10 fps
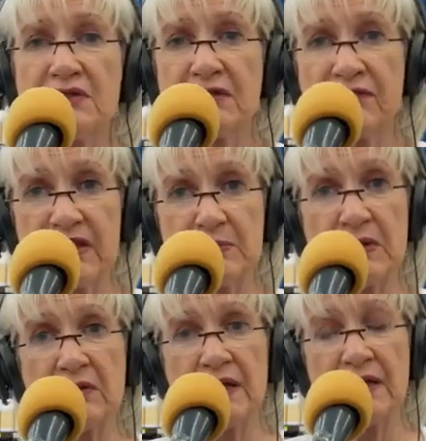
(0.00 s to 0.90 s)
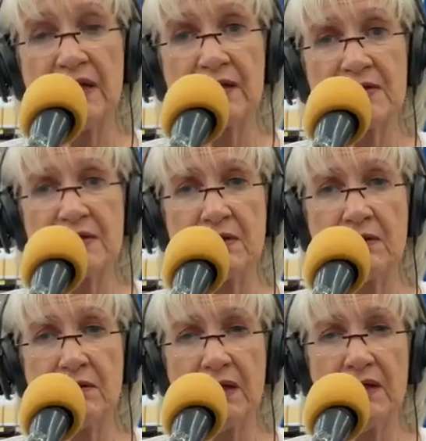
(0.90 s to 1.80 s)
we're also on Facebook right now,
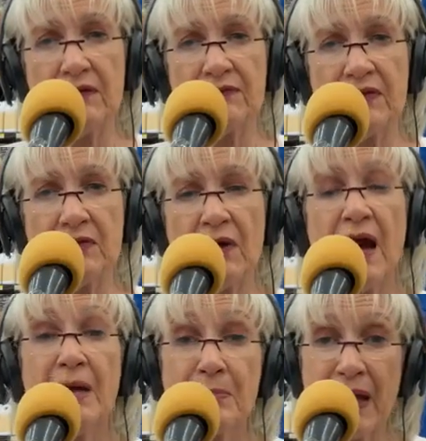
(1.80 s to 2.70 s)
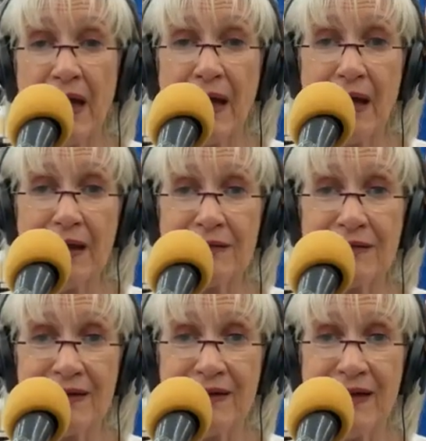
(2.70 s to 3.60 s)
so if you, hi Pat,
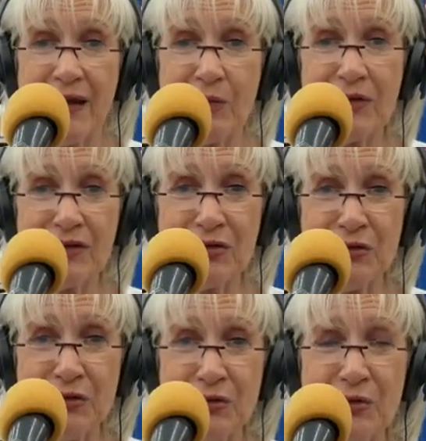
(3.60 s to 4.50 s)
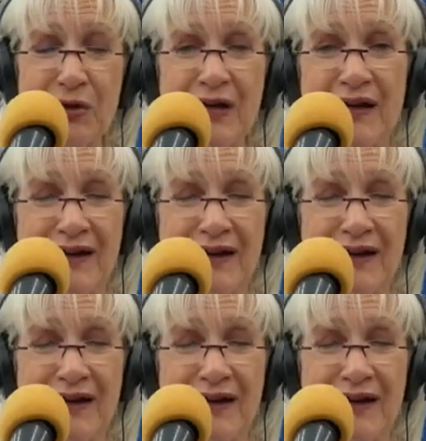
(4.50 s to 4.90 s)
how are you?